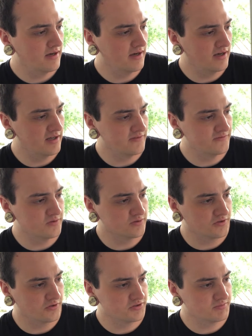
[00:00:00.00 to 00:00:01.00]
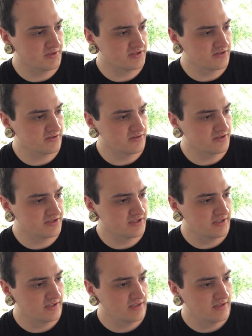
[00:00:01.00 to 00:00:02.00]
and full Ghostbusters
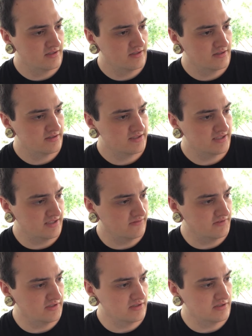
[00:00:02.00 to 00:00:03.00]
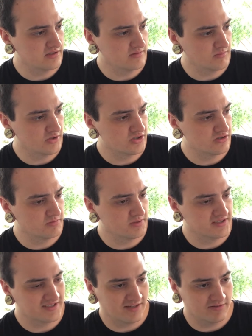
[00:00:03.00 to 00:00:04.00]
TV commercial
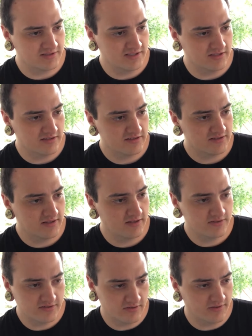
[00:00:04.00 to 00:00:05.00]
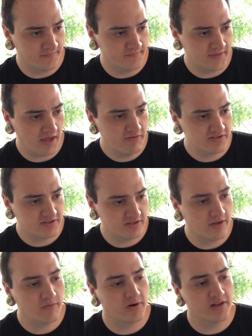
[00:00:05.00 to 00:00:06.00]
plus outtakes. So that was
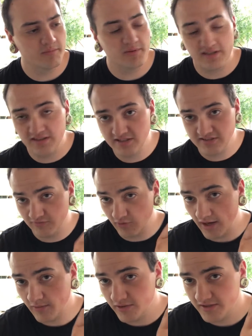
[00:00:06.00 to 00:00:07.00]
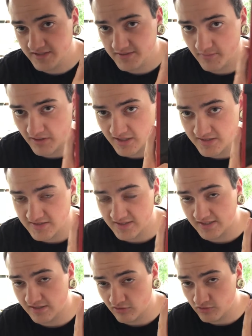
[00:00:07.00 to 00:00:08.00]
one of the big things of why I wanted this, because
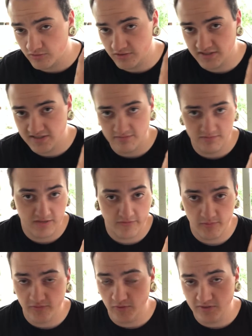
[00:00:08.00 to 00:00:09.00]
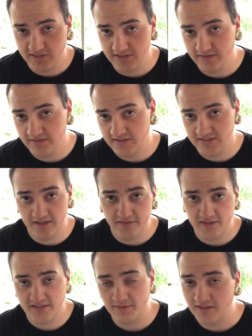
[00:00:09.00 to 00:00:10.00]
it included some never before seen
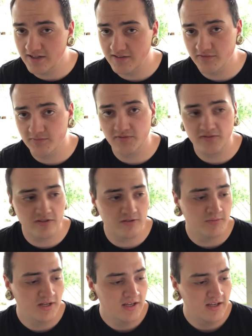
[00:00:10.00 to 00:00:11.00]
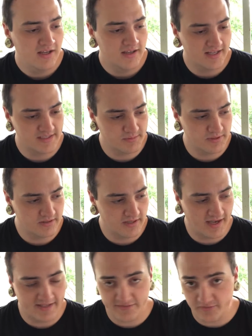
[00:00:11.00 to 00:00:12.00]
stuff that's been cut from the film, that's been
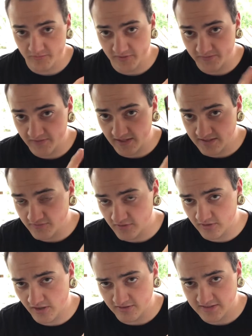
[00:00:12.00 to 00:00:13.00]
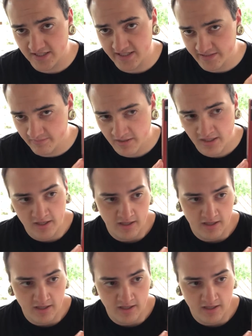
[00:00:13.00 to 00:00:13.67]
asked from the fans for a long time.